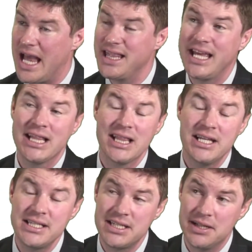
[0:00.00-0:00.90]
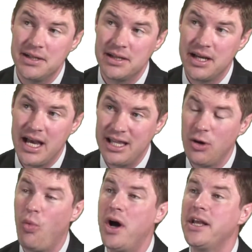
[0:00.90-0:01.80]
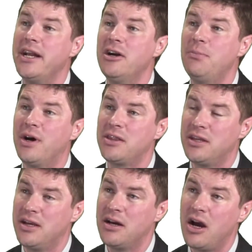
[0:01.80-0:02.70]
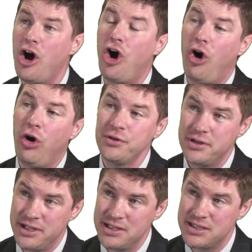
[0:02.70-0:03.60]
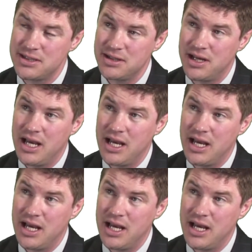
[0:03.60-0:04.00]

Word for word: And they listen, and they want to hear about the alternates,